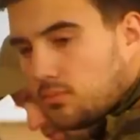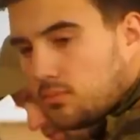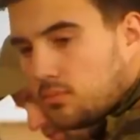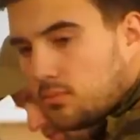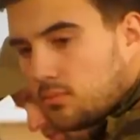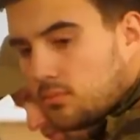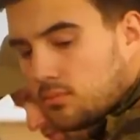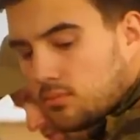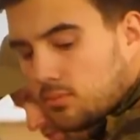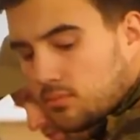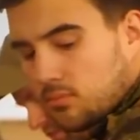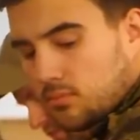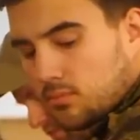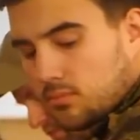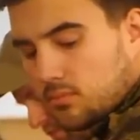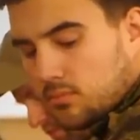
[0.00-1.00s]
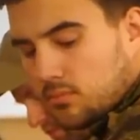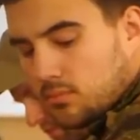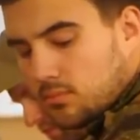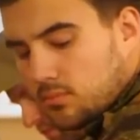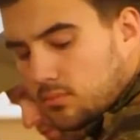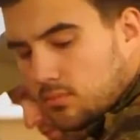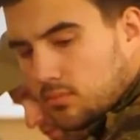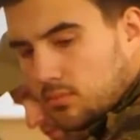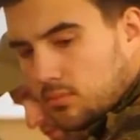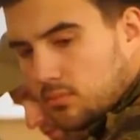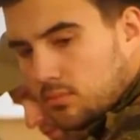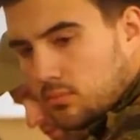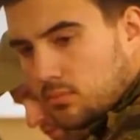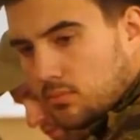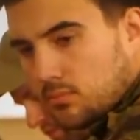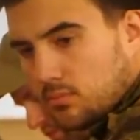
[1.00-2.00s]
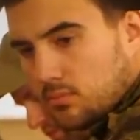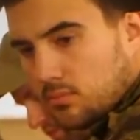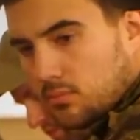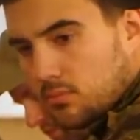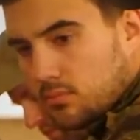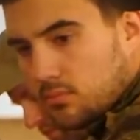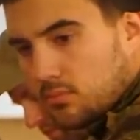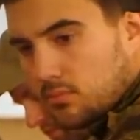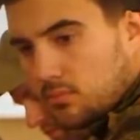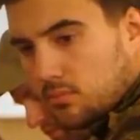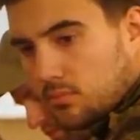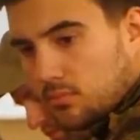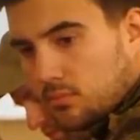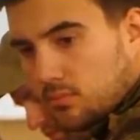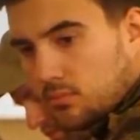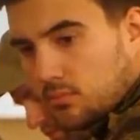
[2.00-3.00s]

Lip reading: (silent)